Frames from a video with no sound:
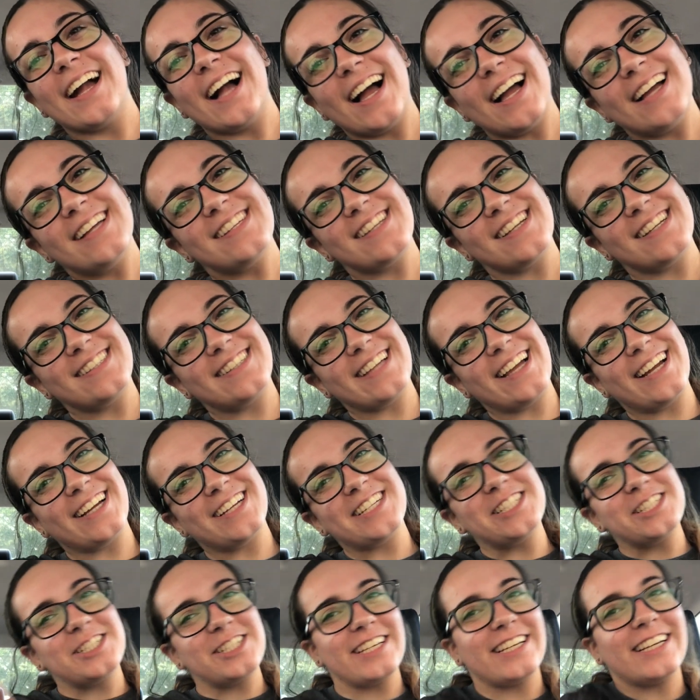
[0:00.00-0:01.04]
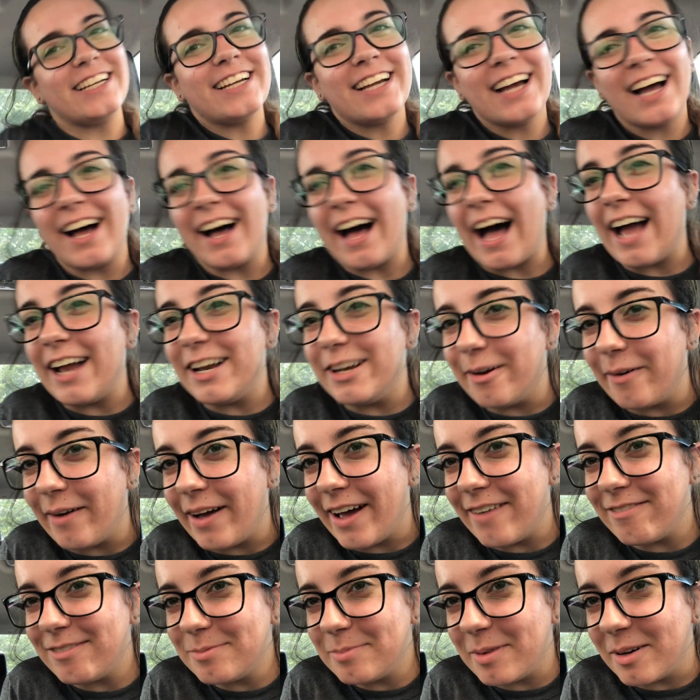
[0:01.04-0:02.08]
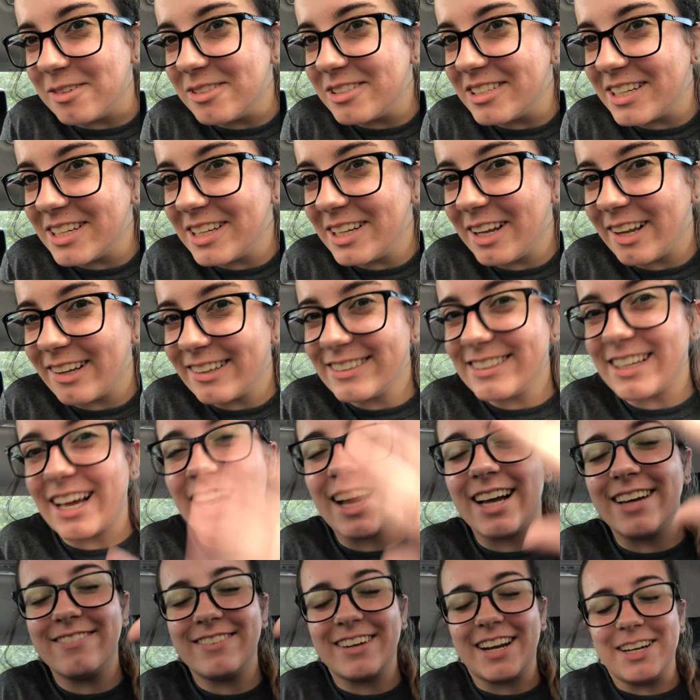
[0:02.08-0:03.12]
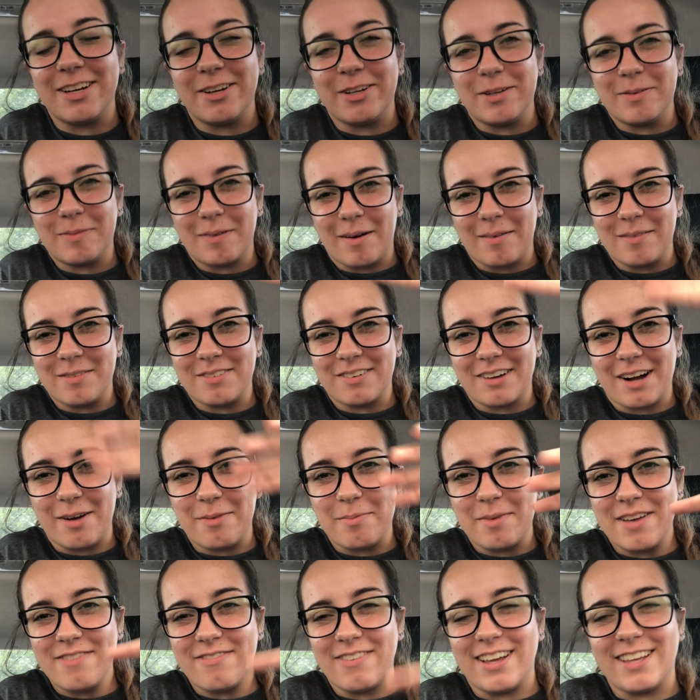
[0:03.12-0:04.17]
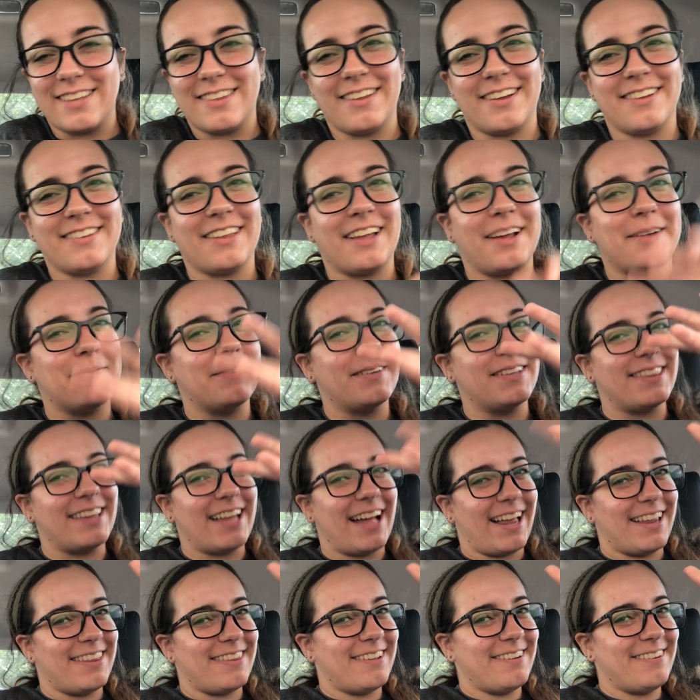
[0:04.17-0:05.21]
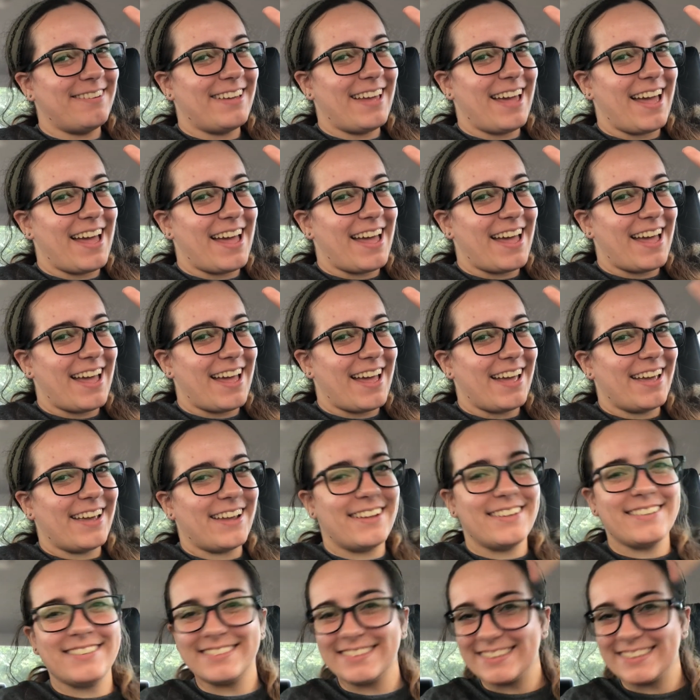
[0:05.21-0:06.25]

guys, it's Angie. I know I haven't posted in a long time, and I know you probably forgot what my face looks like, but that's okay.